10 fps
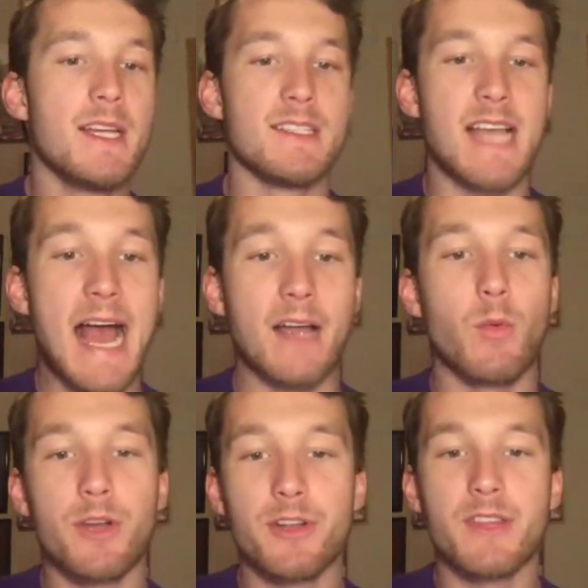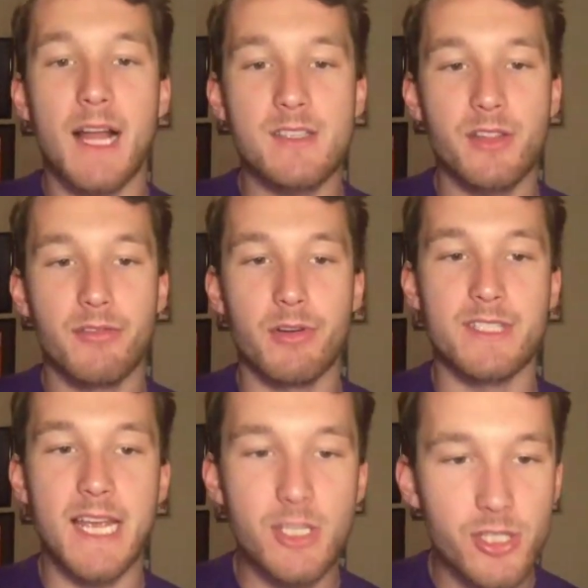Zach, what are your thoughts on the
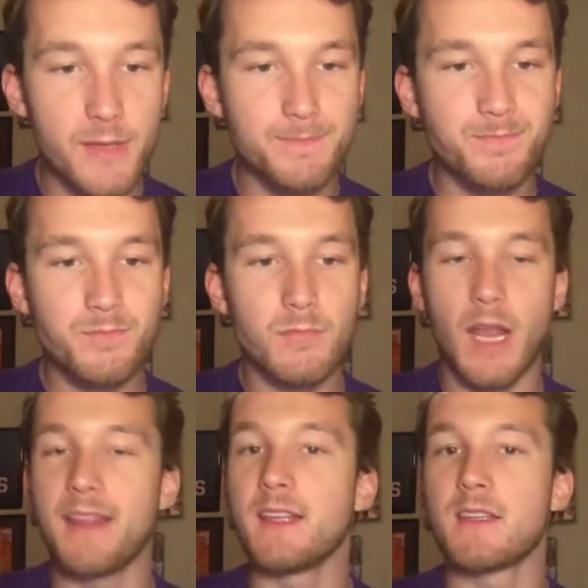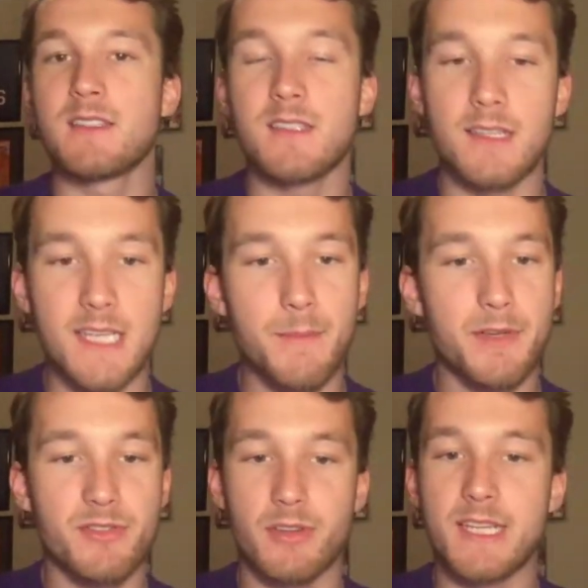rotation? I think this is the
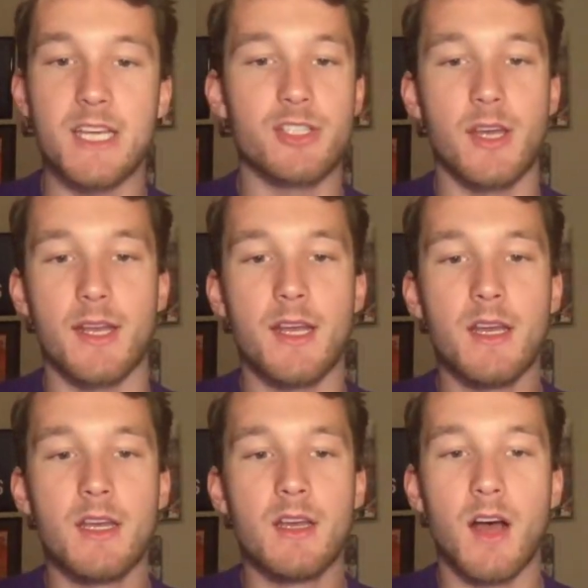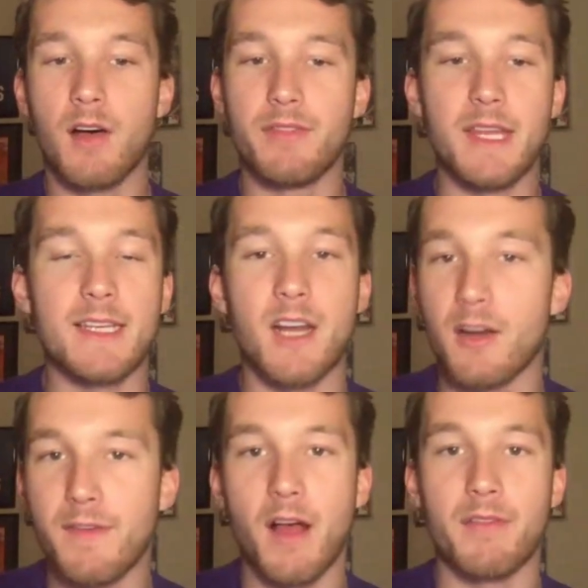deepest rotation of the
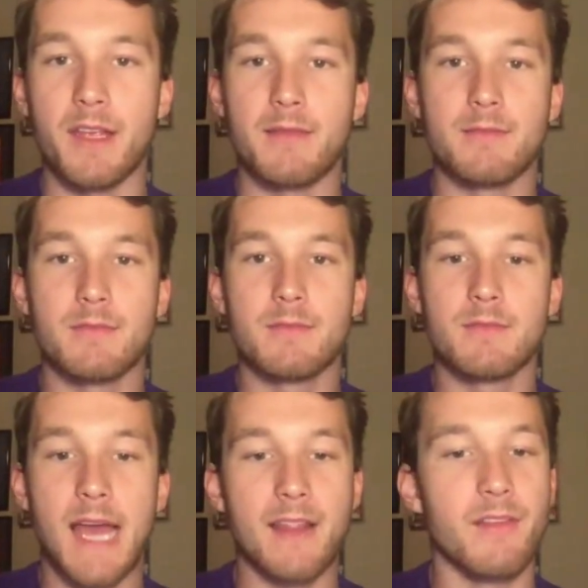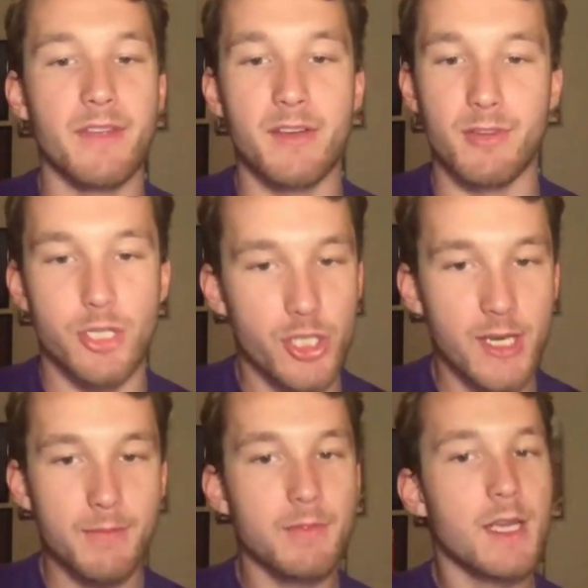Derek Falvey, Thad Levine
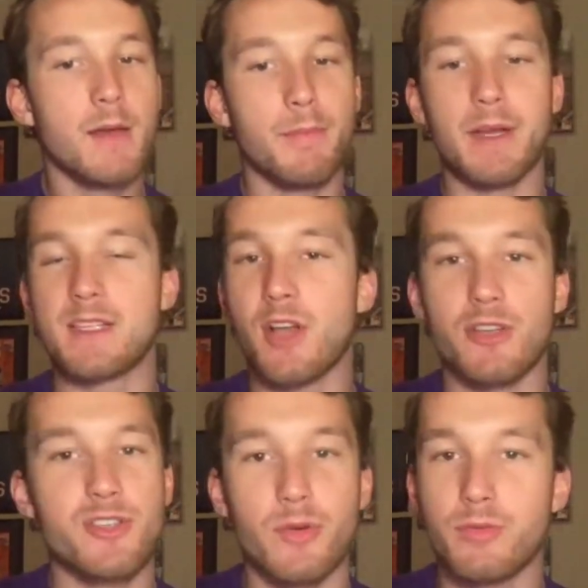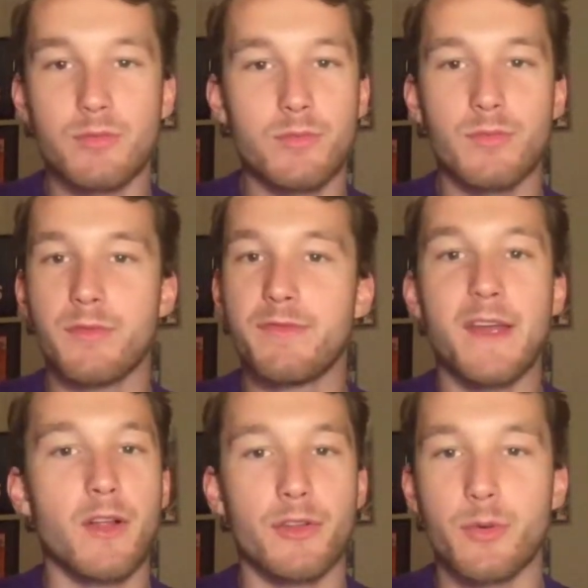regime, but it's also
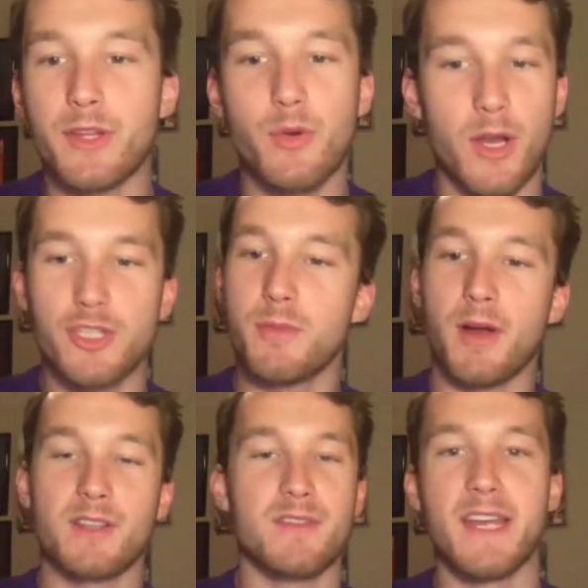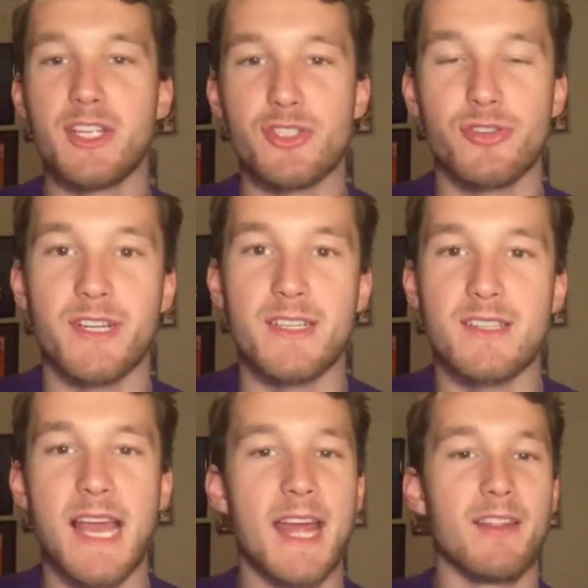filled with question marks of
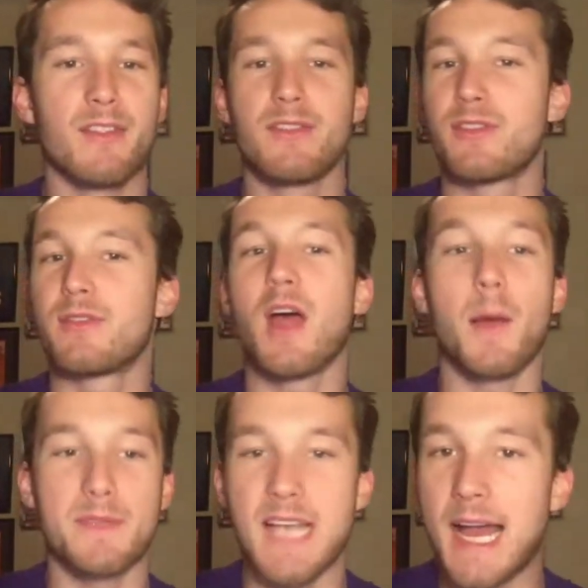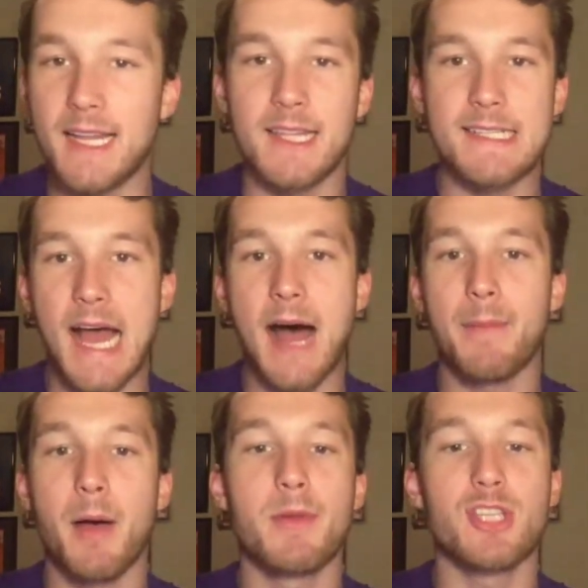injuries and upside at the
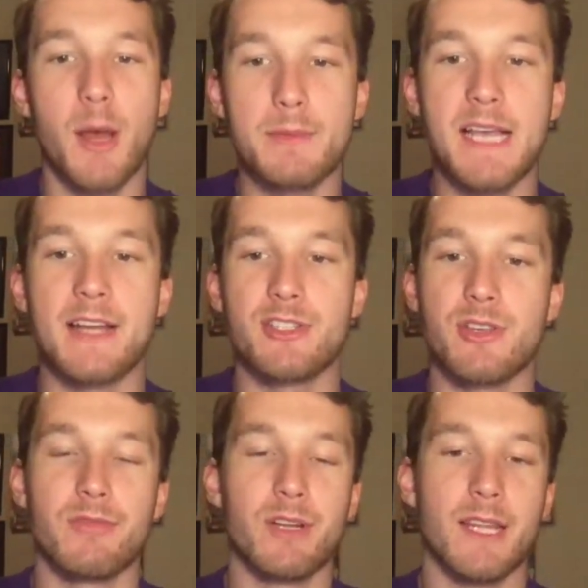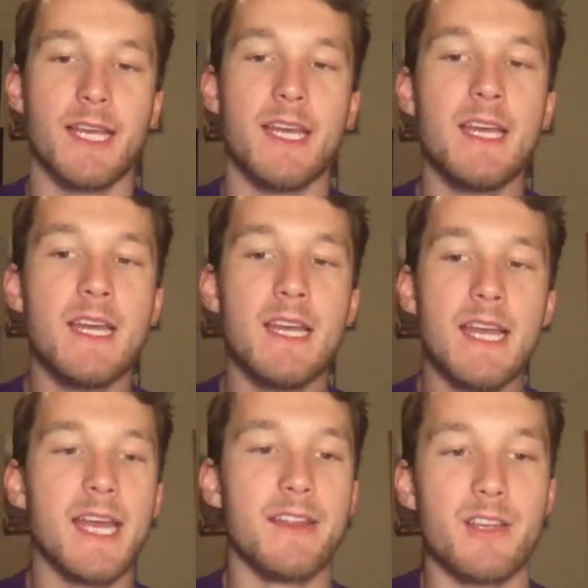top. How much upside is there really
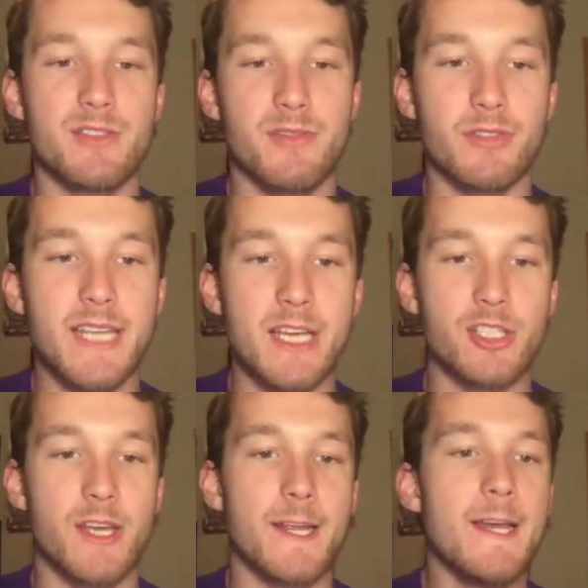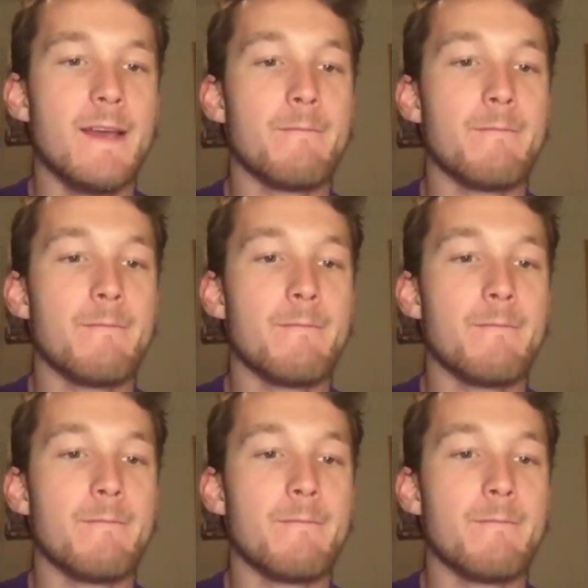in this rotation?